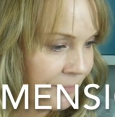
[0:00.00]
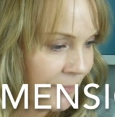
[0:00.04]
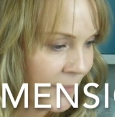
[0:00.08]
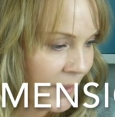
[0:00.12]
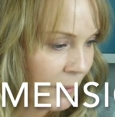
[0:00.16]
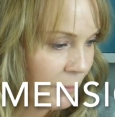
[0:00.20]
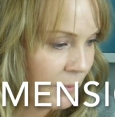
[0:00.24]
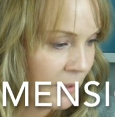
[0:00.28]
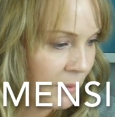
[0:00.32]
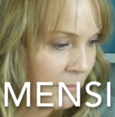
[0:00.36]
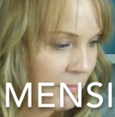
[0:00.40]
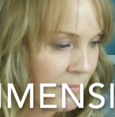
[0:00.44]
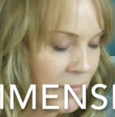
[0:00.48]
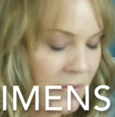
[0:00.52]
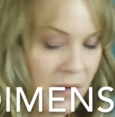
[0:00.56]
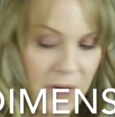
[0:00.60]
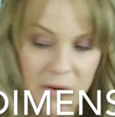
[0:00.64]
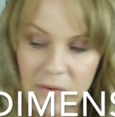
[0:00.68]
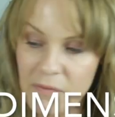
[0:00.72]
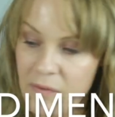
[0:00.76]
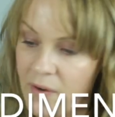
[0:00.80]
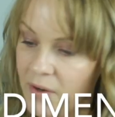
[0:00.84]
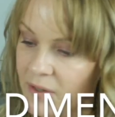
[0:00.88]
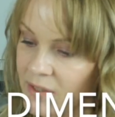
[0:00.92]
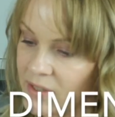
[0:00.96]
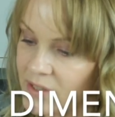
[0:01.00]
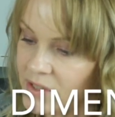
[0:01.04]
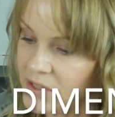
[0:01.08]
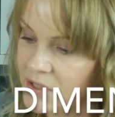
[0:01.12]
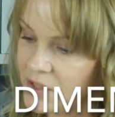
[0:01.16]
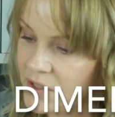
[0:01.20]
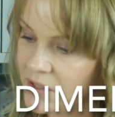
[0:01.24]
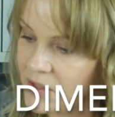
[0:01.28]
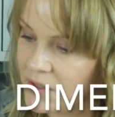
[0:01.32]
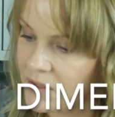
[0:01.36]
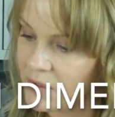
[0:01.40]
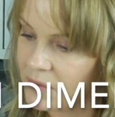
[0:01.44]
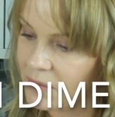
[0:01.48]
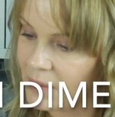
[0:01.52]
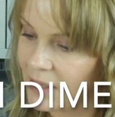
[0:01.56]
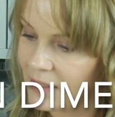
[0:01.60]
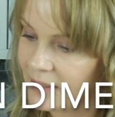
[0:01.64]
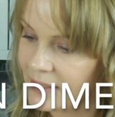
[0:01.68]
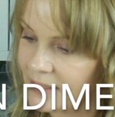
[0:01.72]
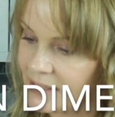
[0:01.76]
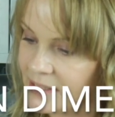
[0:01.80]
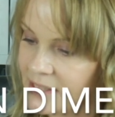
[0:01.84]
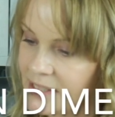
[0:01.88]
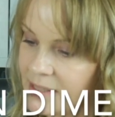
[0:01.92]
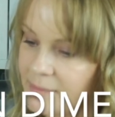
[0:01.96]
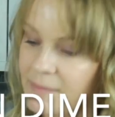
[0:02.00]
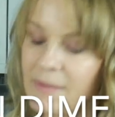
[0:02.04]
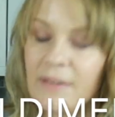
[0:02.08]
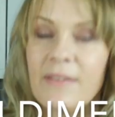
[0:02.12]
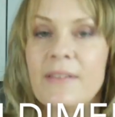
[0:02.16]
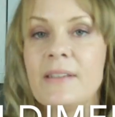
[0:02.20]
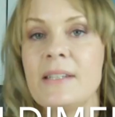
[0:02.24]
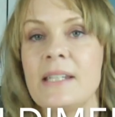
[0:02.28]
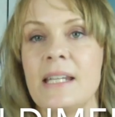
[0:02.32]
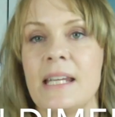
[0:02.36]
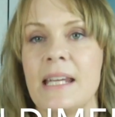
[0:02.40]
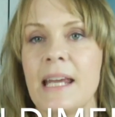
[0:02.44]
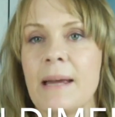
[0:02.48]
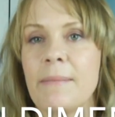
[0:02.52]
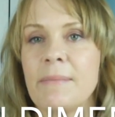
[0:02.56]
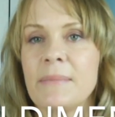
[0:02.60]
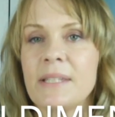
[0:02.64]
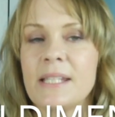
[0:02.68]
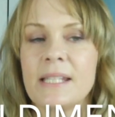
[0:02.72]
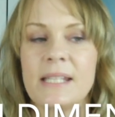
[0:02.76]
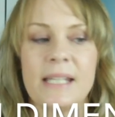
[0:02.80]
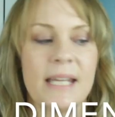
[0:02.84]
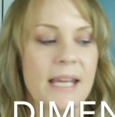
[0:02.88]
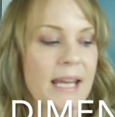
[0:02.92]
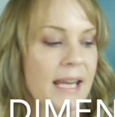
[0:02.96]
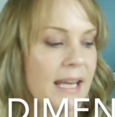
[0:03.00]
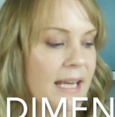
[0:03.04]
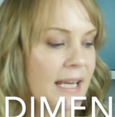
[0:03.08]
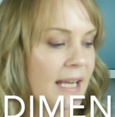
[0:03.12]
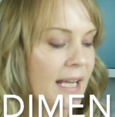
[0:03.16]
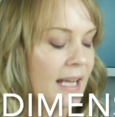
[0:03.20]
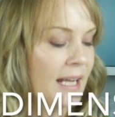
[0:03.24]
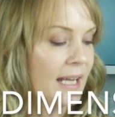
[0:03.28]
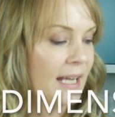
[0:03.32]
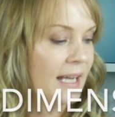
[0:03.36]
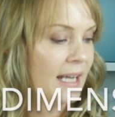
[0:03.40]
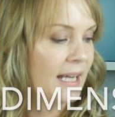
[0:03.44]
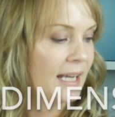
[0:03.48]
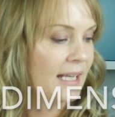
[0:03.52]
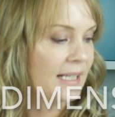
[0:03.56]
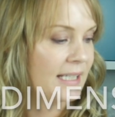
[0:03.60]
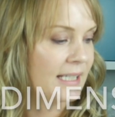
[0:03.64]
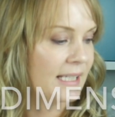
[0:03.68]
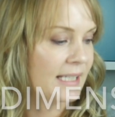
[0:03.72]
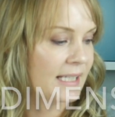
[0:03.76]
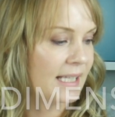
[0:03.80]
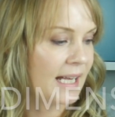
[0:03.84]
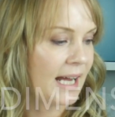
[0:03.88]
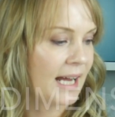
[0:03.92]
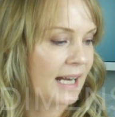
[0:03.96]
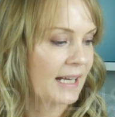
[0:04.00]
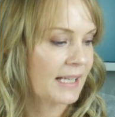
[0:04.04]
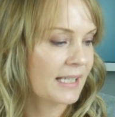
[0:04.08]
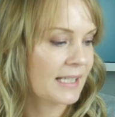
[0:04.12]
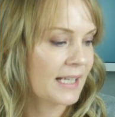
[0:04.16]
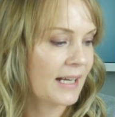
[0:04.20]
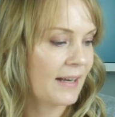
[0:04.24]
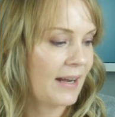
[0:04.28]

we'll move on to, I think, some of the DMC designs.